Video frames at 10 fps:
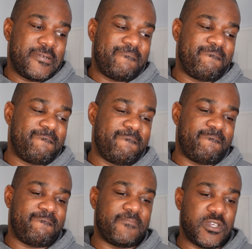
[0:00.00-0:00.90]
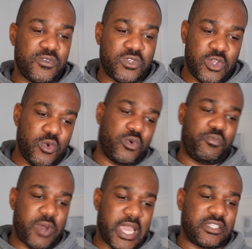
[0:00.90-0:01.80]
Hmm, who will
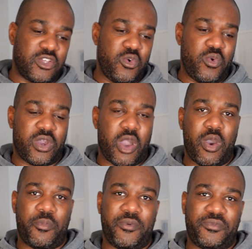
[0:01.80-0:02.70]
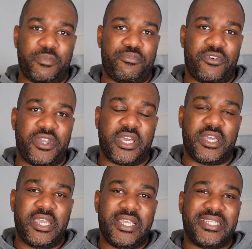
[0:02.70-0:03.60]
match? Who will go up with De
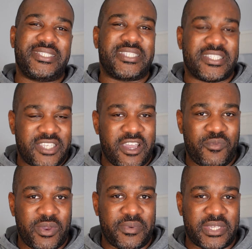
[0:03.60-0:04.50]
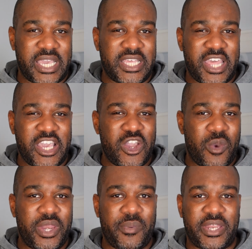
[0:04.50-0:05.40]
Bruyne? This is a tough one, because they can, they can
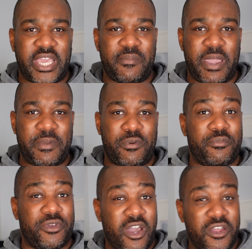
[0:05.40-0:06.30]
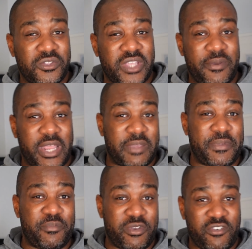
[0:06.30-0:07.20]
go anywhere. They can maybe put Bernardo there, where that could
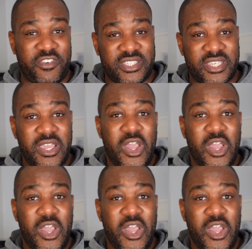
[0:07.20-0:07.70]
be a bit of a risk.